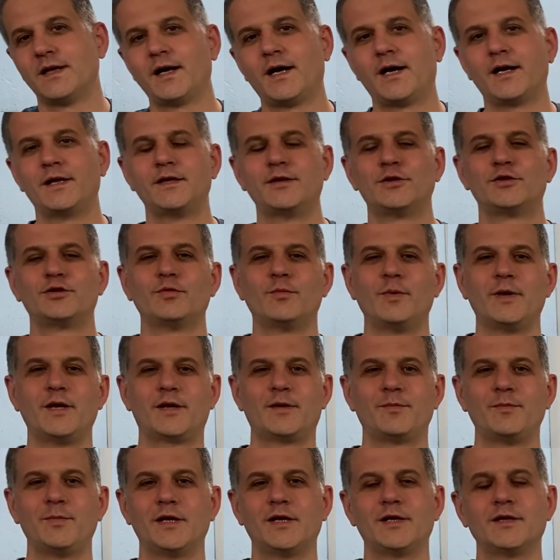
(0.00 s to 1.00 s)
I need to
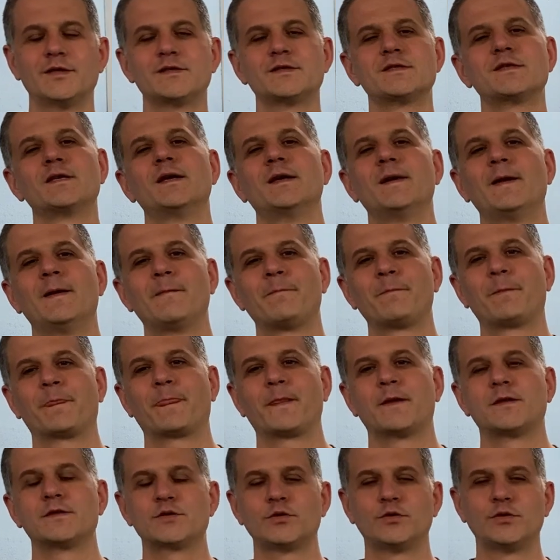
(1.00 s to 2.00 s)
make millions,
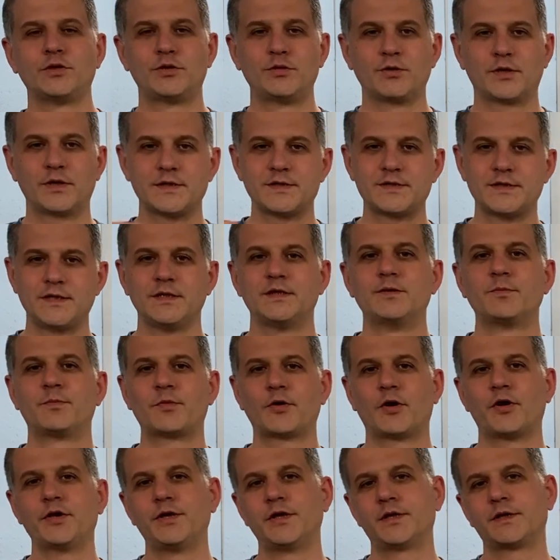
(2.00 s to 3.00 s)
and so that you can see the
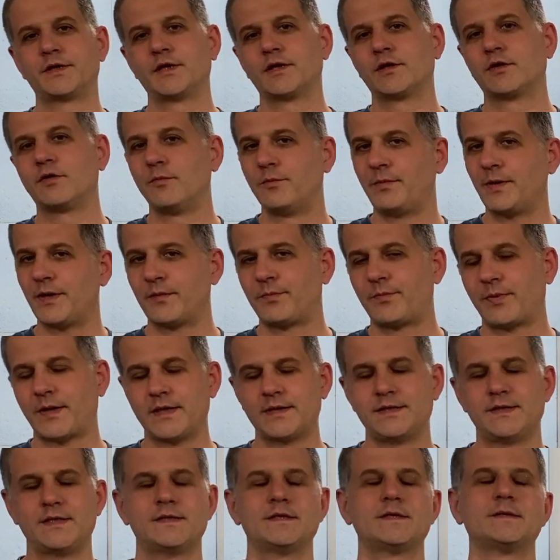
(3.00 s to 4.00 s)
product and compare
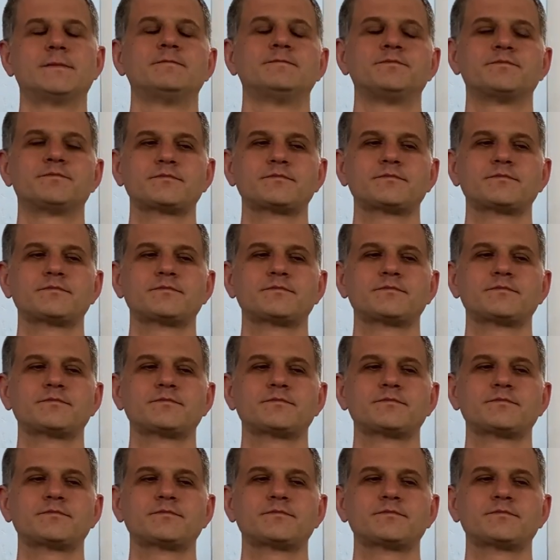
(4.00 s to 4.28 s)
prices